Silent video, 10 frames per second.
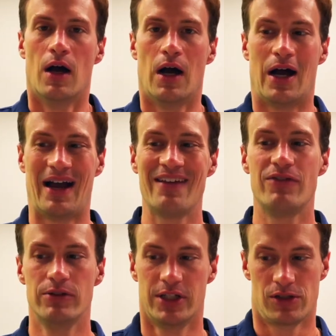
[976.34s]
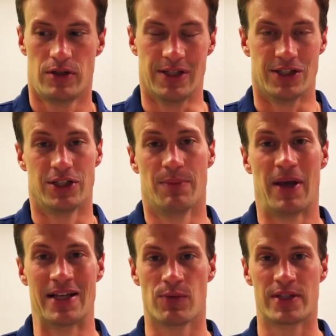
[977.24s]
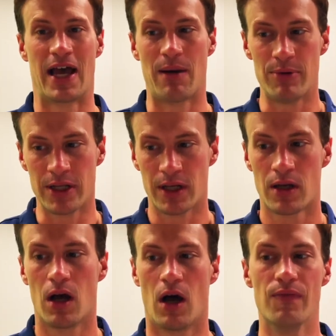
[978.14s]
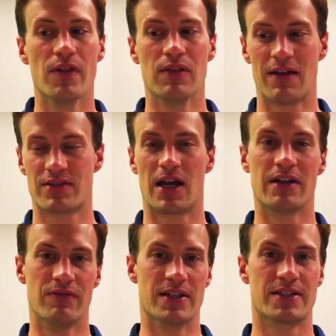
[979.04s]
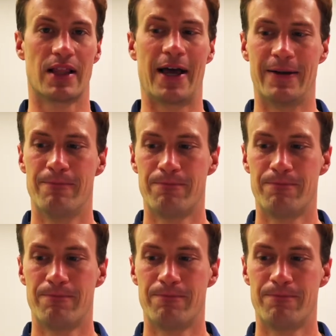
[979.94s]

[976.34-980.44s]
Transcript: I view digital citizenship as what's happening on the left side of this slide.